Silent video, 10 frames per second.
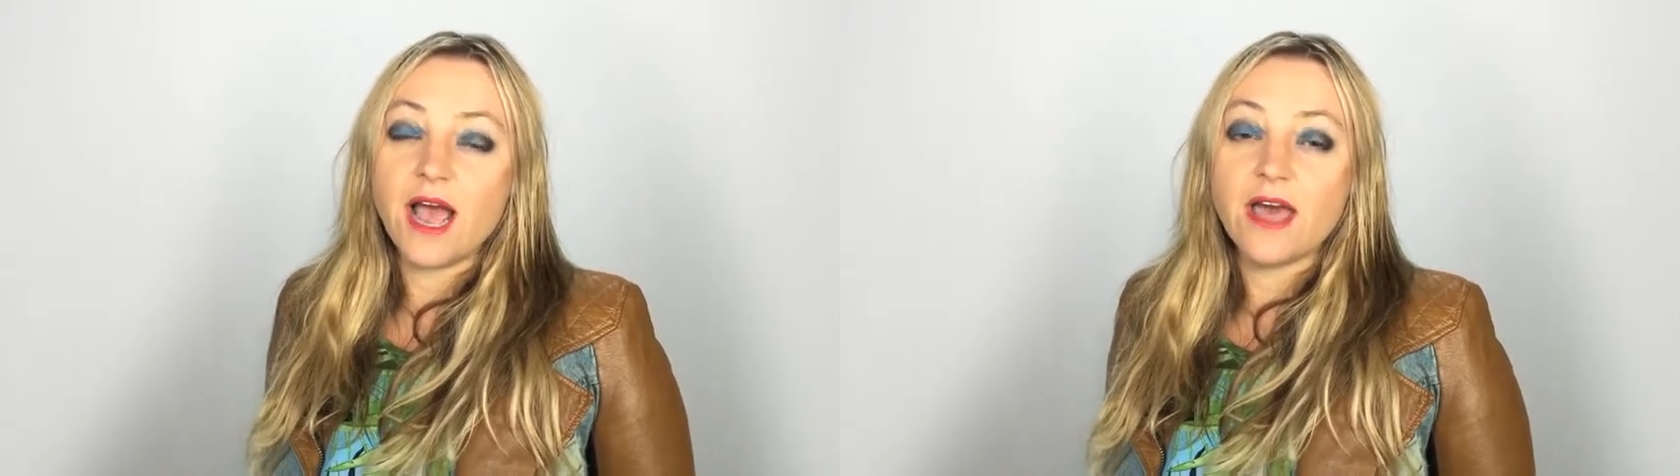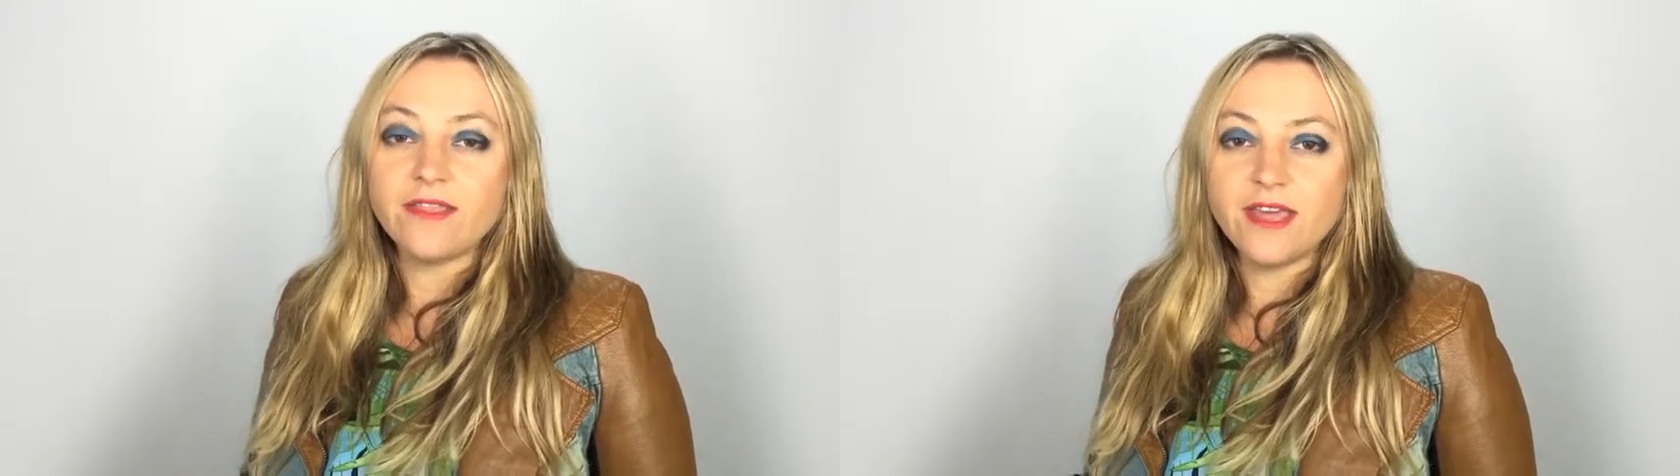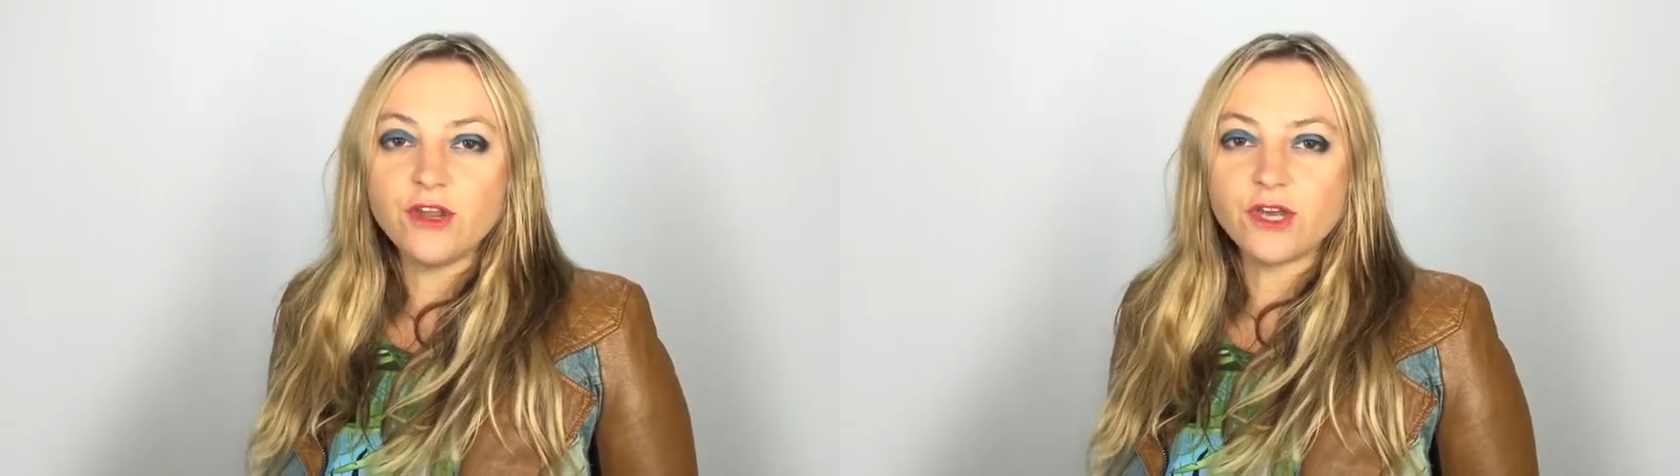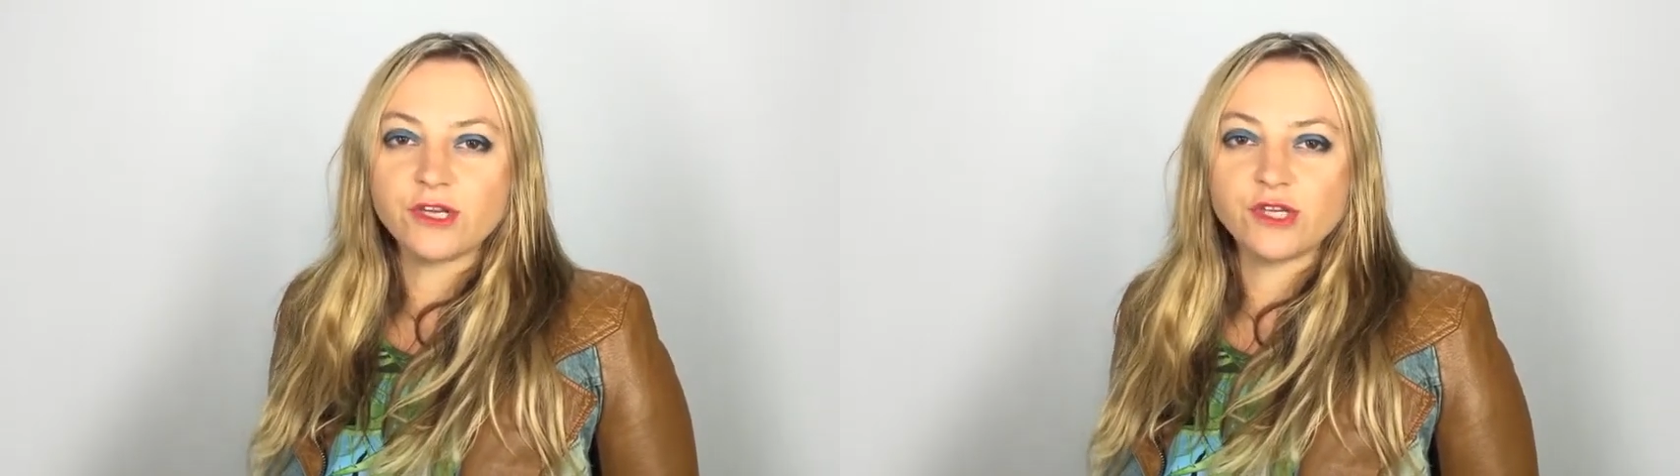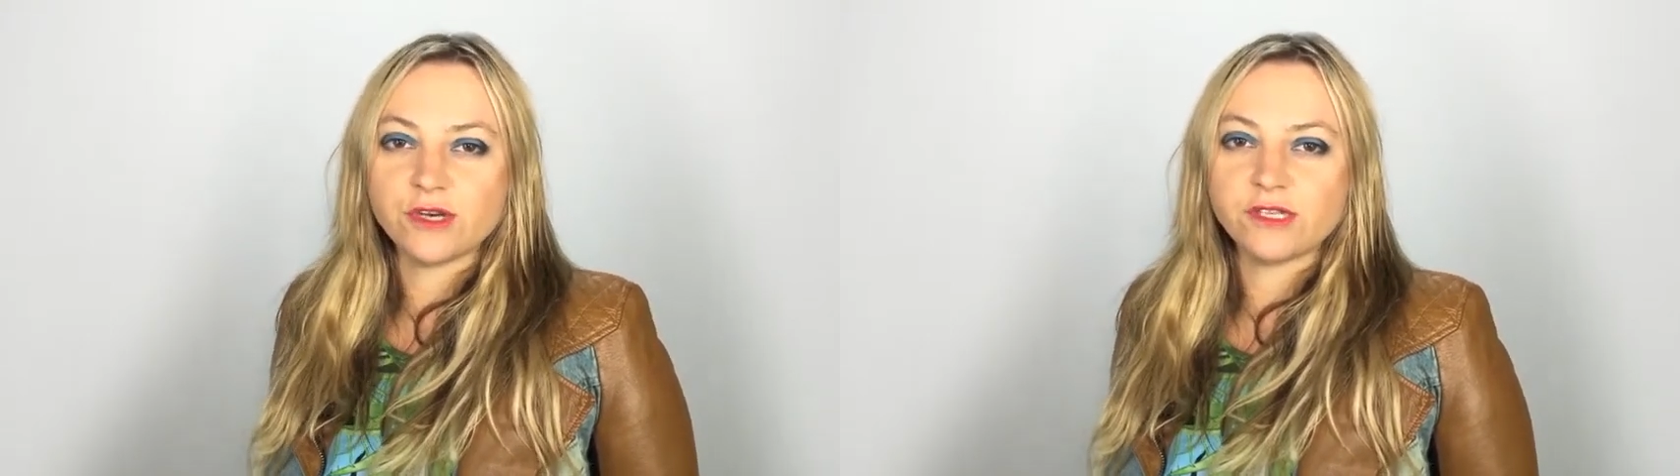and then you
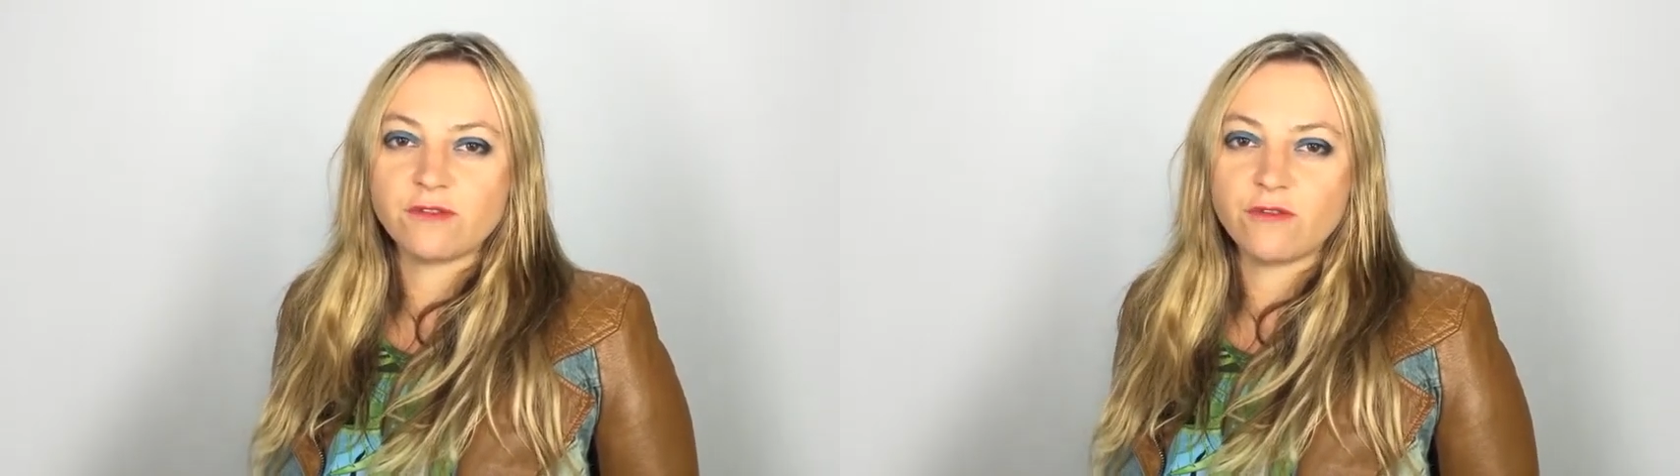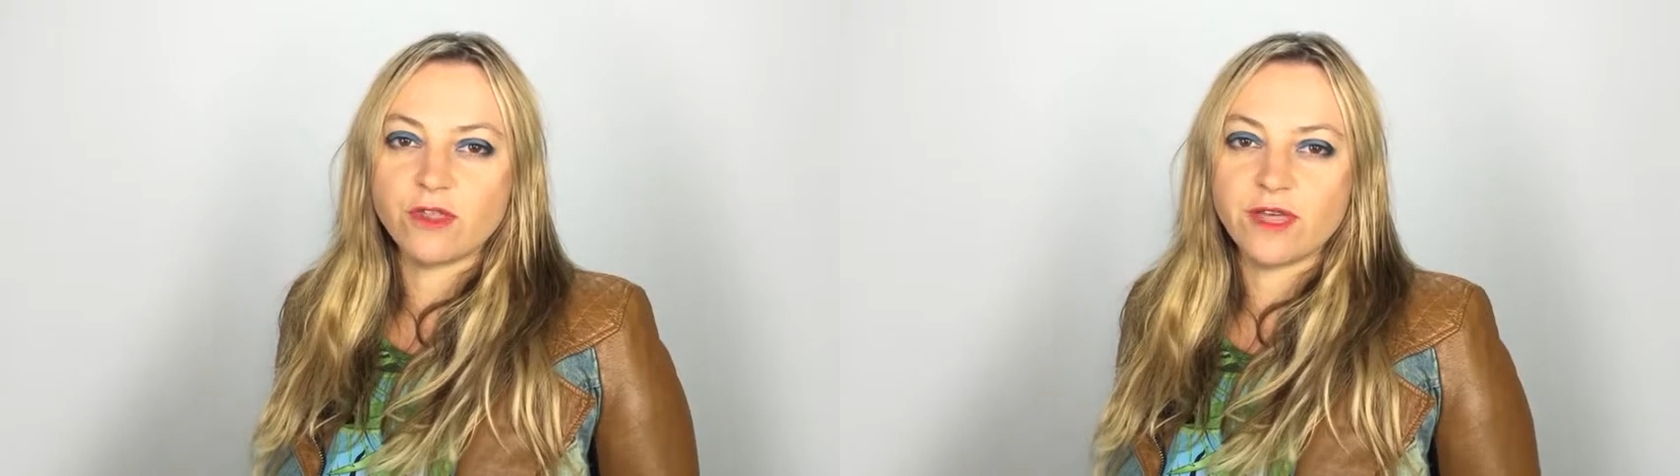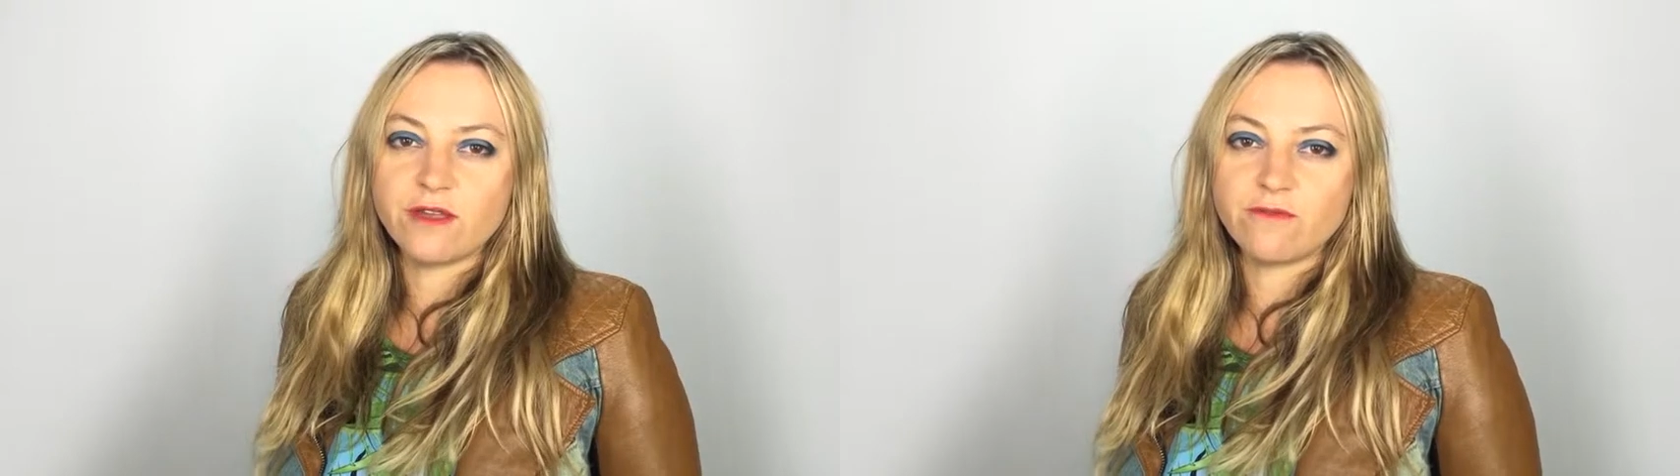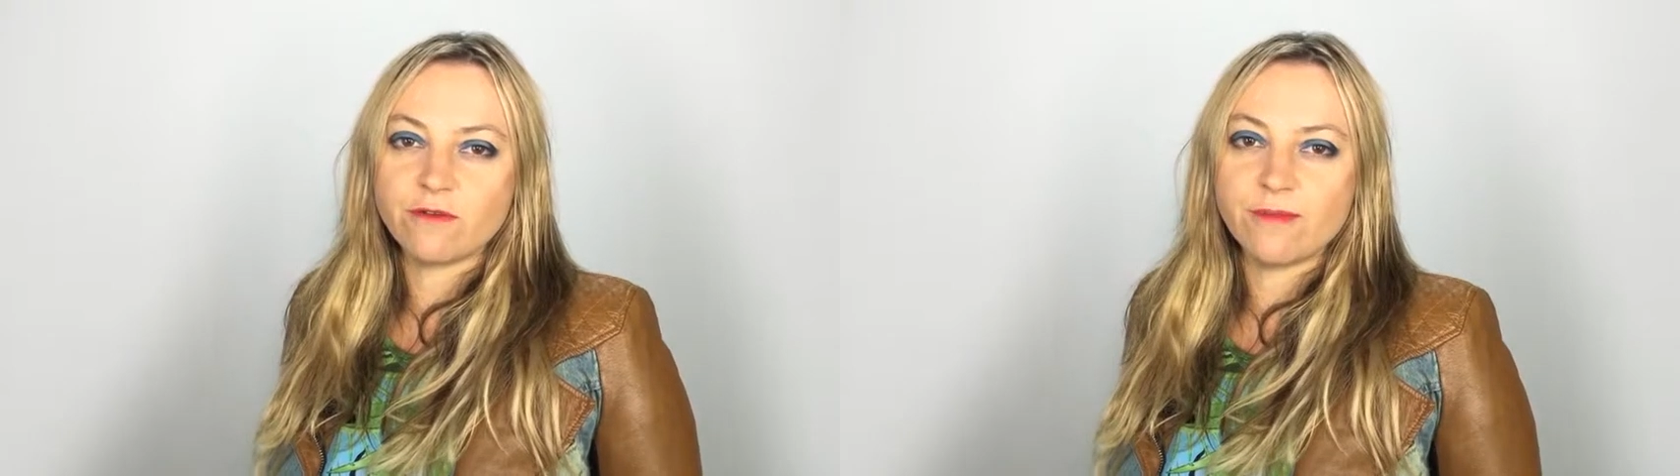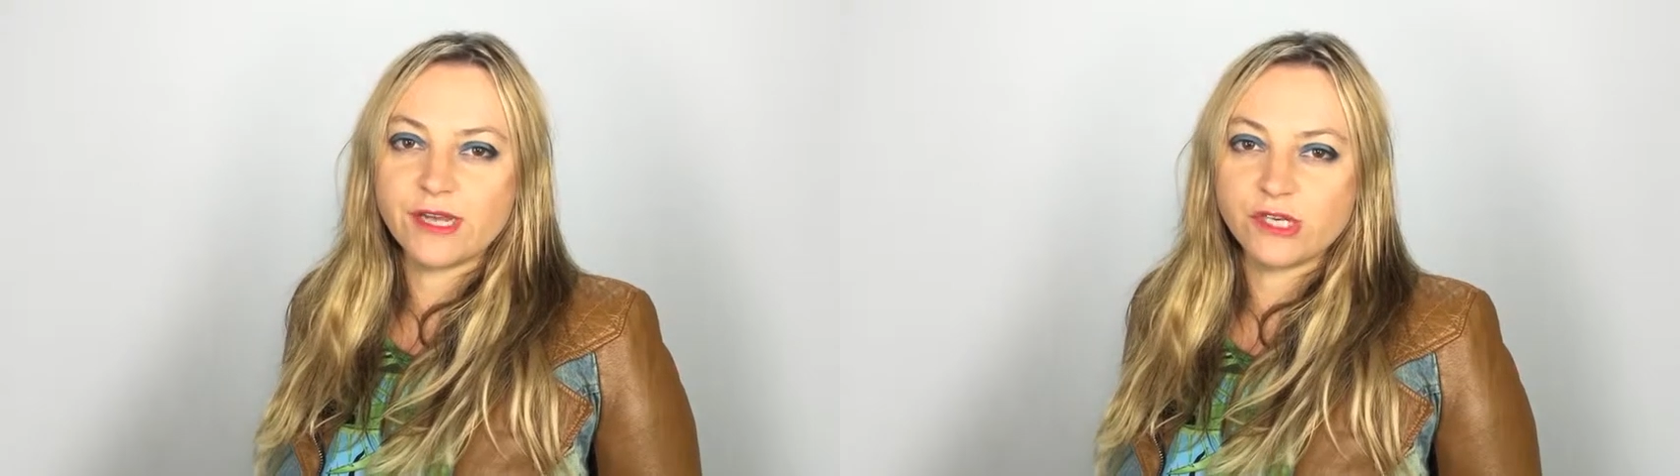can transfer that
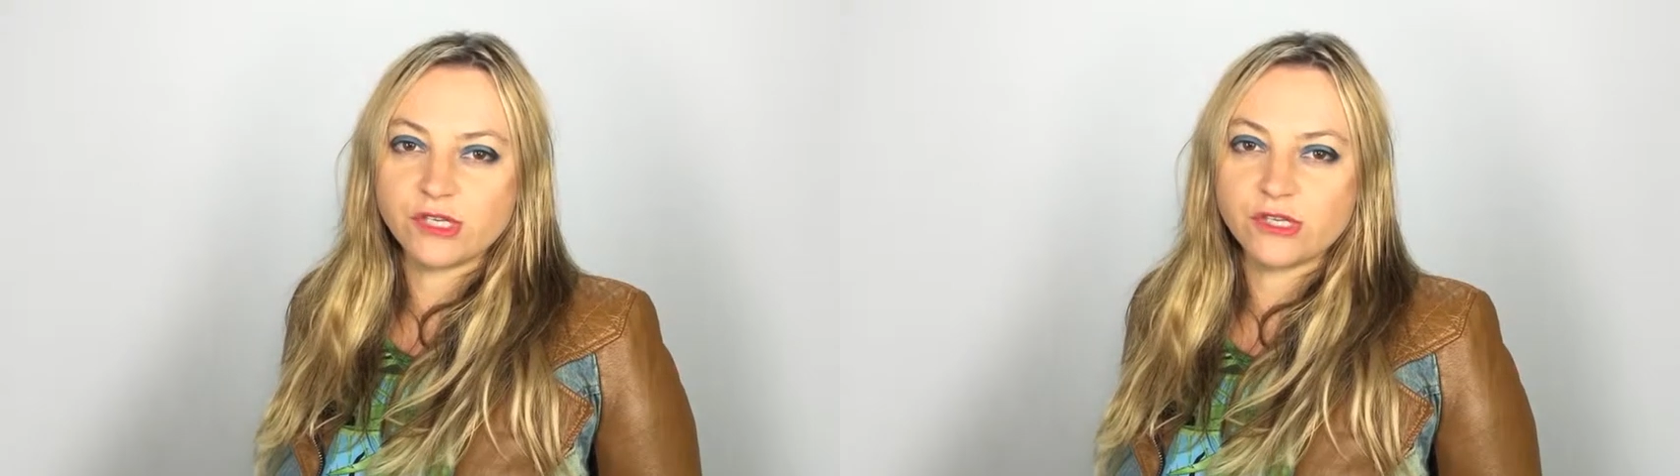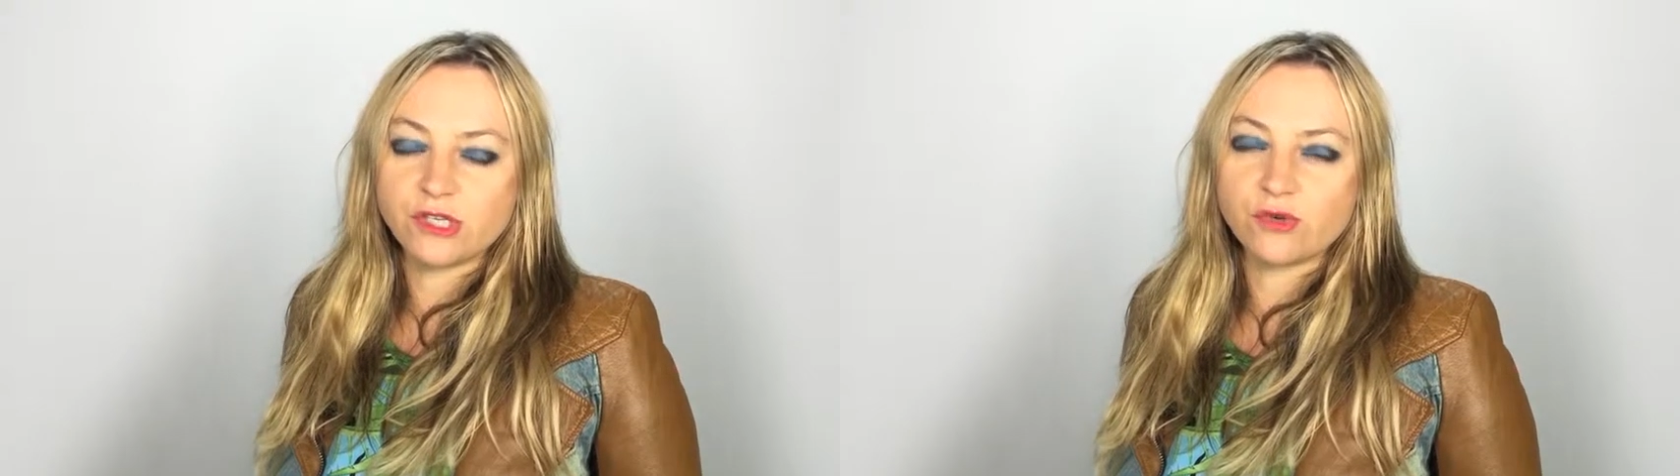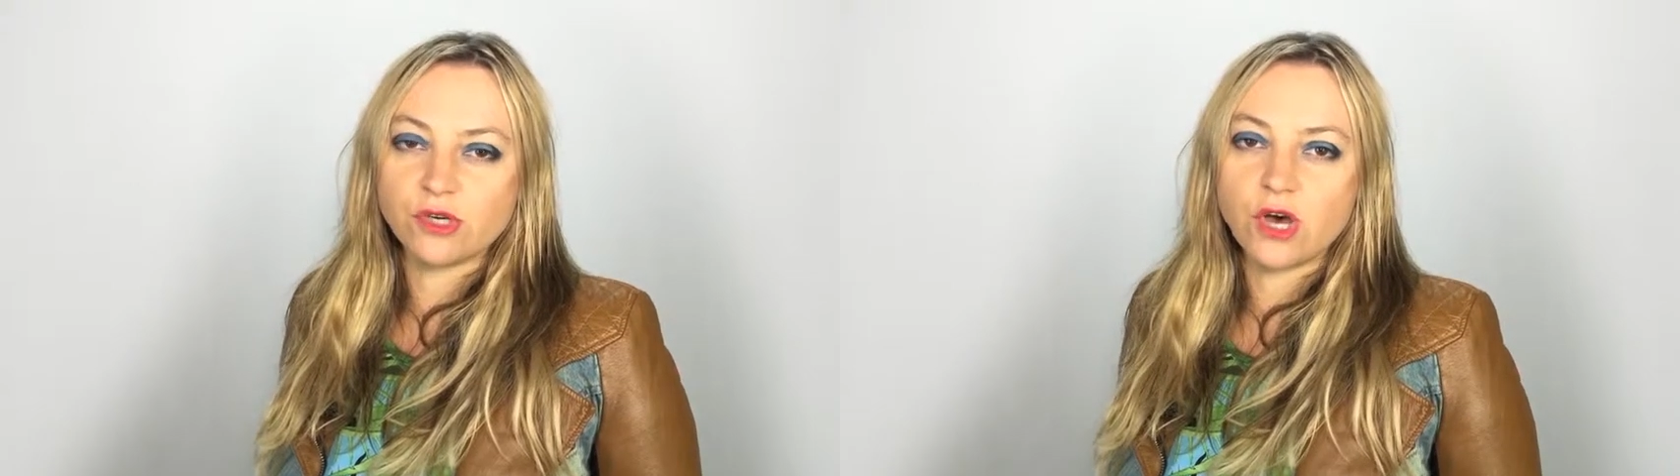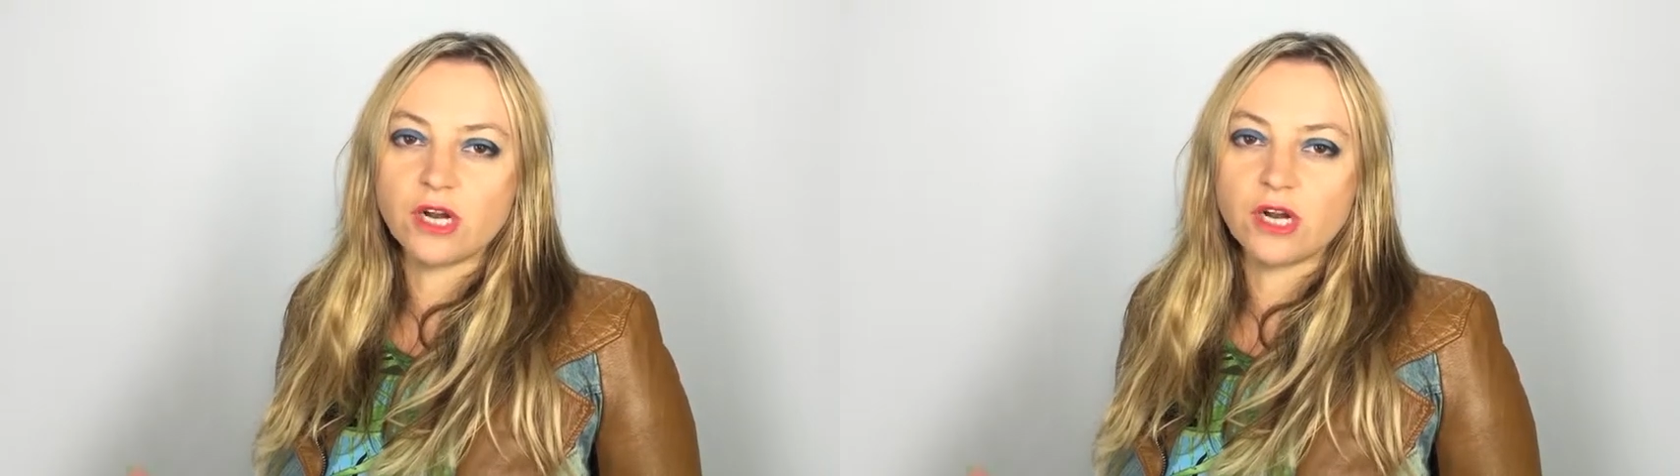information to an